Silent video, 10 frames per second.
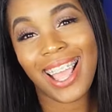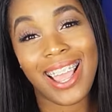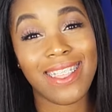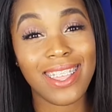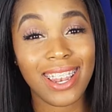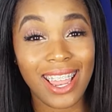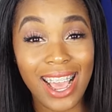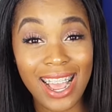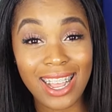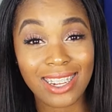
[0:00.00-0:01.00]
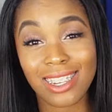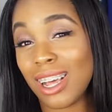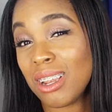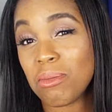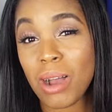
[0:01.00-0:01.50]
And the last
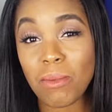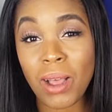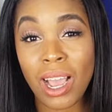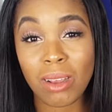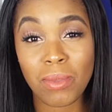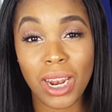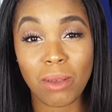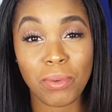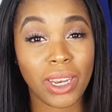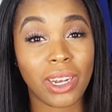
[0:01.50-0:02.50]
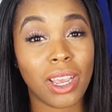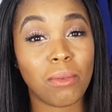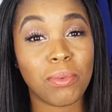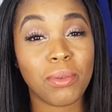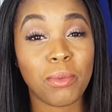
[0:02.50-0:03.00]
ColourPop item that I picked
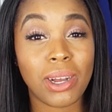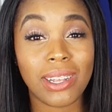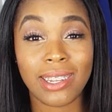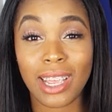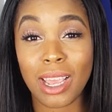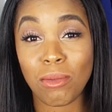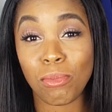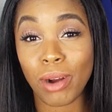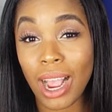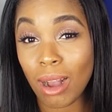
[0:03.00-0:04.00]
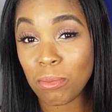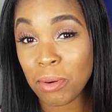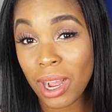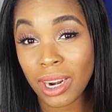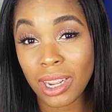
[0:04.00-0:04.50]
up was a brow
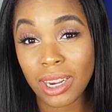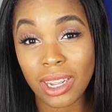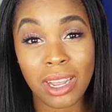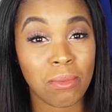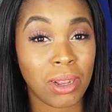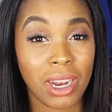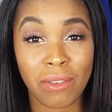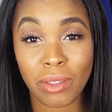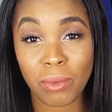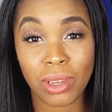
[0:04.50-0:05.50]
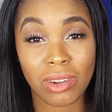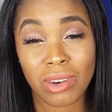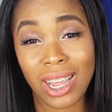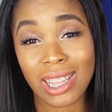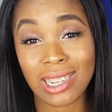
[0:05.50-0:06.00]
product. Um, I definitely want to
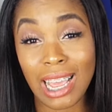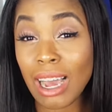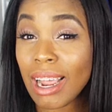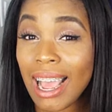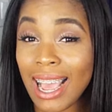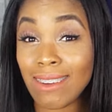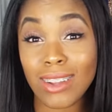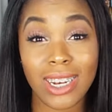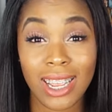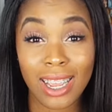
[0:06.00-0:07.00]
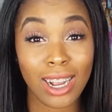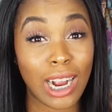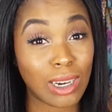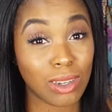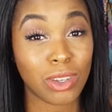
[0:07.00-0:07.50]
try this out. I haven't
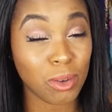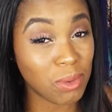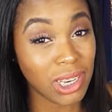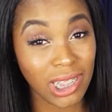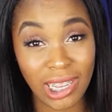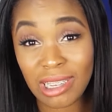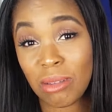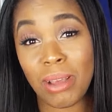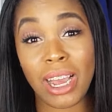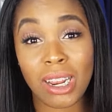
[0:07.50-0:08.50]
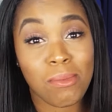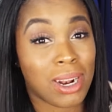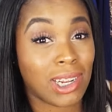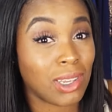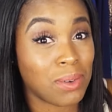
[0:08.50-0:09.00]
heard too many things about it, but
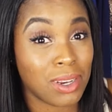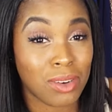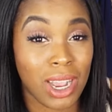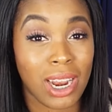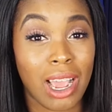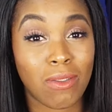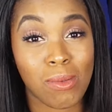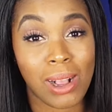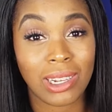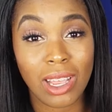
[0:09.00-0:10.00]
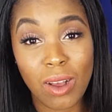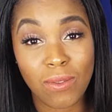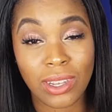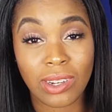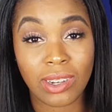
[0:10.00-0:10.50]
I just want to try it out for myself
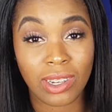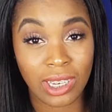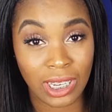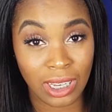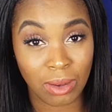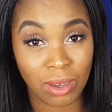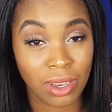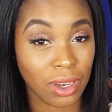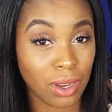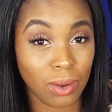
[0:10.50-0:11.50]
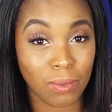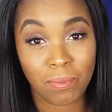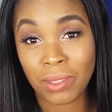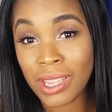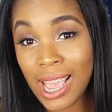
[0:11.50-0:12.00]
and see, you know,
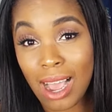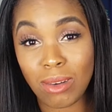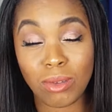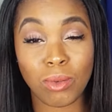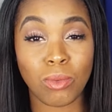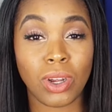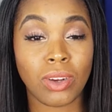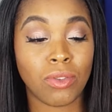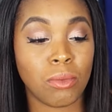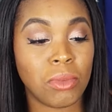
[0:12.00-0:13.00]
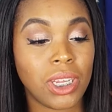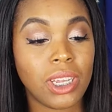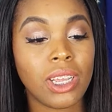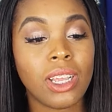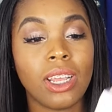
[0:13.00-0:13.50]
how it would work for me.